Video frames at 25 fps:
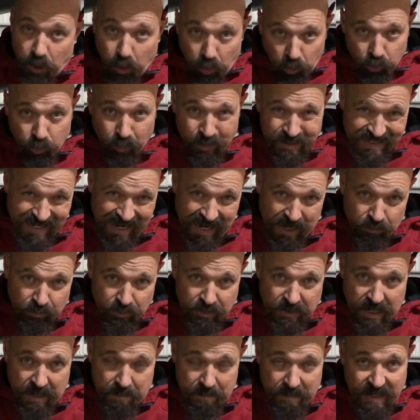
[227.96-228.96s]
old ones out
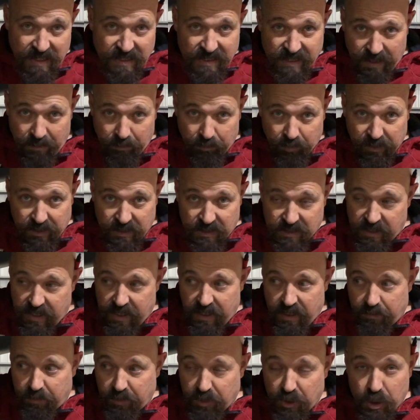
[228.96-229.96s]
and made templates,
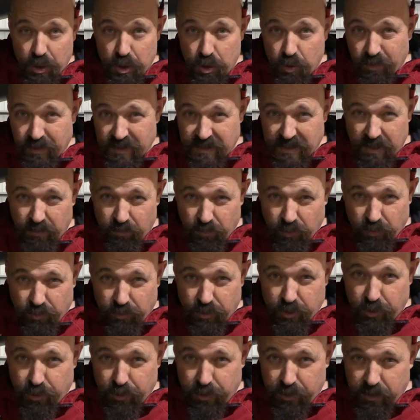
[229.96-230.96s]
and I put the new ones in, which we'll
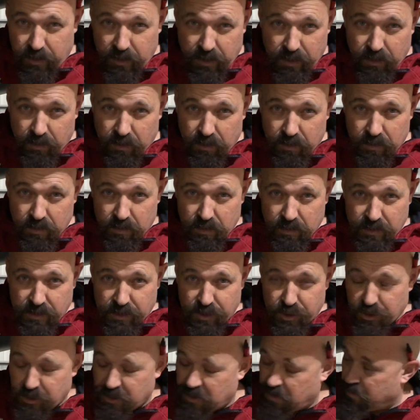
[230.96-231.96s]
show you here in
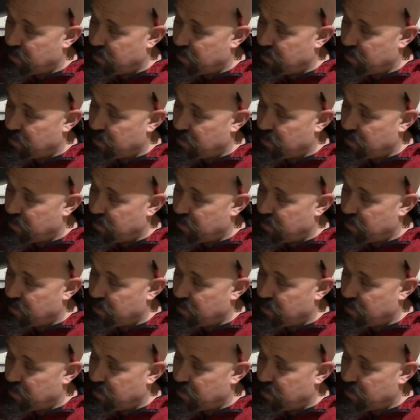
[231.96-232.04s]
just a